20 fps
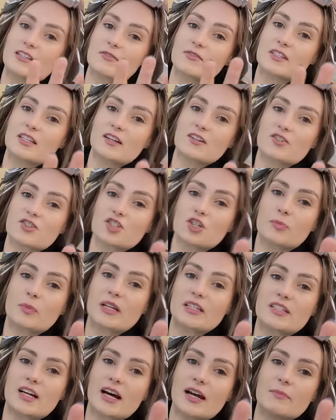have seen it so many
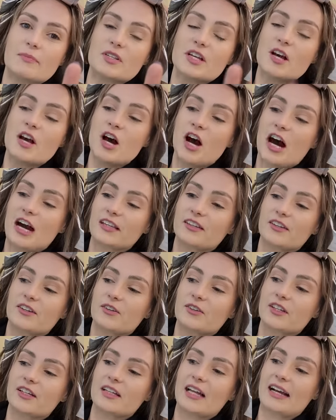times. I
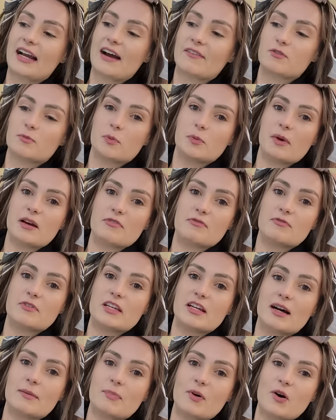literally like have to put my
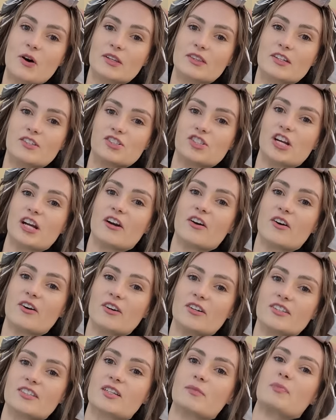feet up on the chair
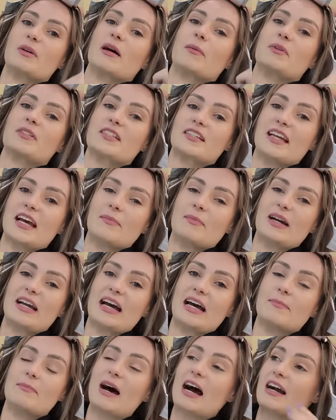to be able to get my
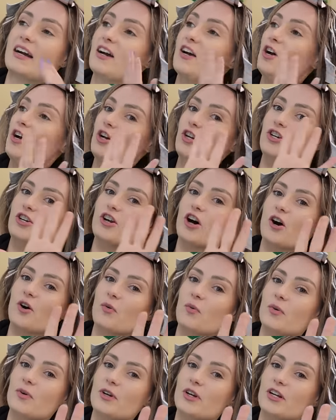head back. No,
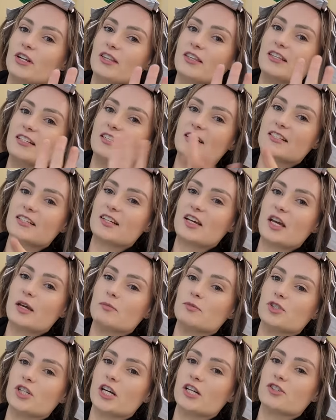this is a
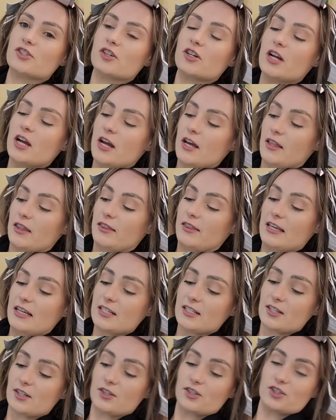game changer.
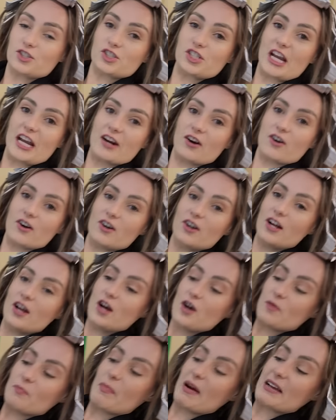This chair,
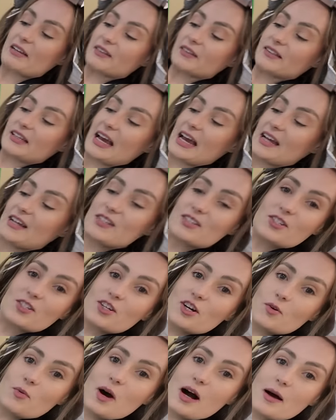my legs
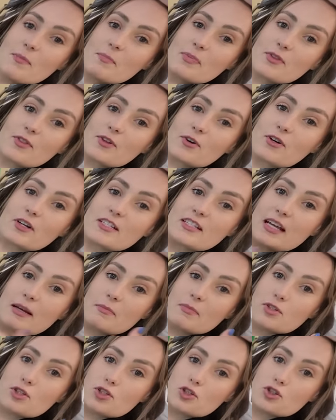go up, there is a
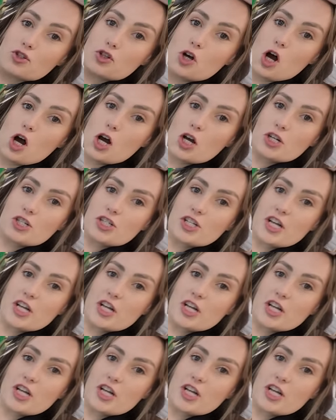massage